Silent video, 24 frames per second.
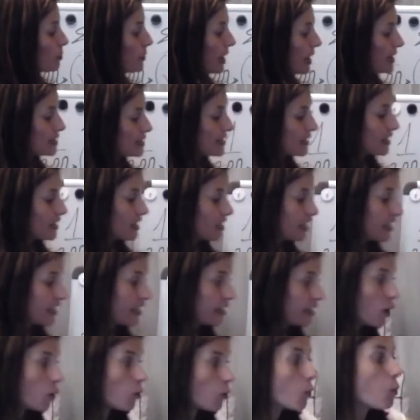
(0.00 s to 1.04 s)

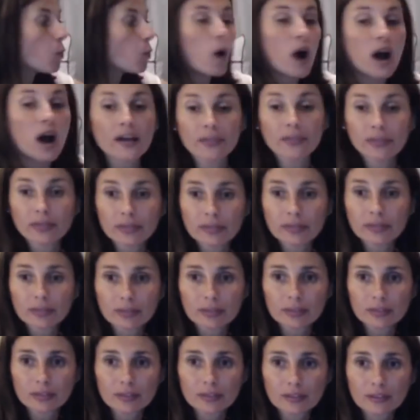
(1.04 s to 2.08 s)
basically one
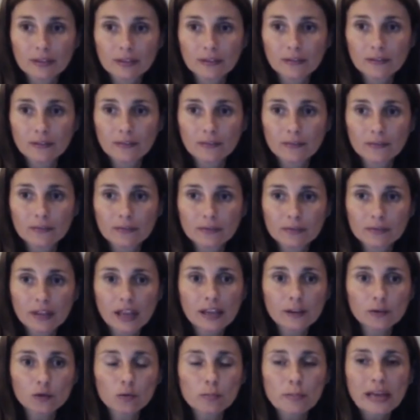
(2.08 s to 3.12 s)

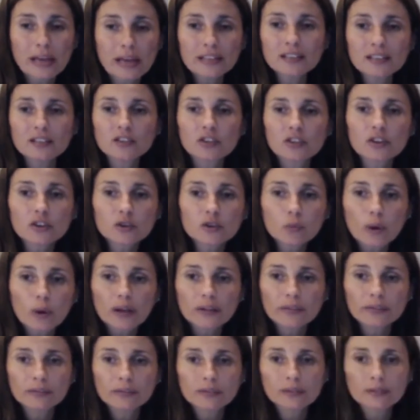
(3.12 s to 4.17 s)
and to make the third
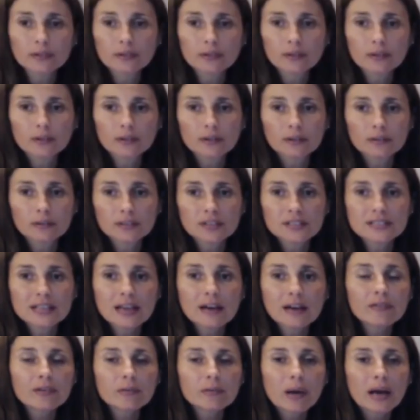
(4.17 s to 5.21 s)
one. Does
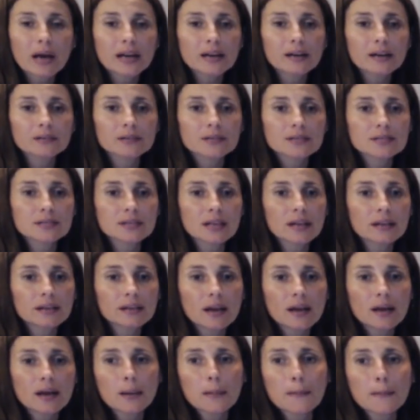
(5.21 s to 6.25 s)
everybody understand
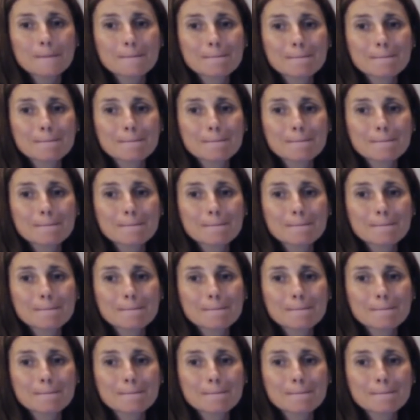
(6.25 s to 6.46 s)
that?